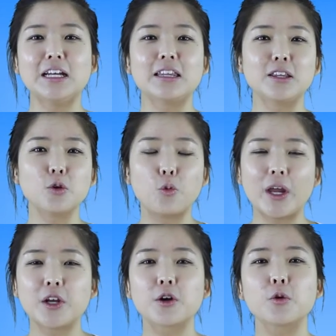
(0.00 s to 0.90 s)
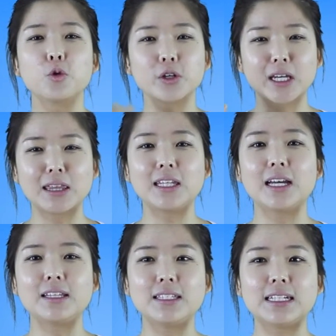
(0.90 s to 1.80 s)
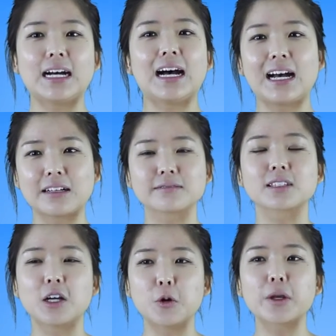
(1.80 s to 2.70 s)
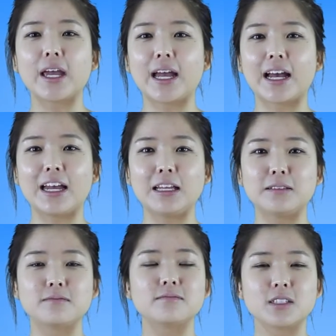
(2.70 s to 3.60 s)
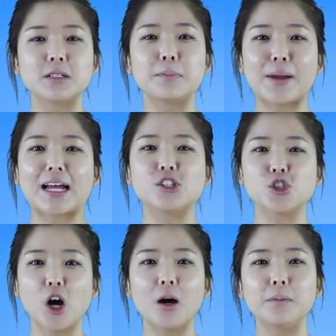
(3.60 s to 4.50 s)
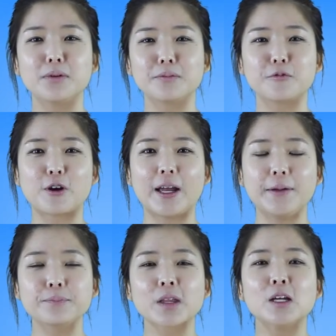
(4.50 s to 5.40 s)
Then the waiter will get the idea, okay, I did a bad job, right?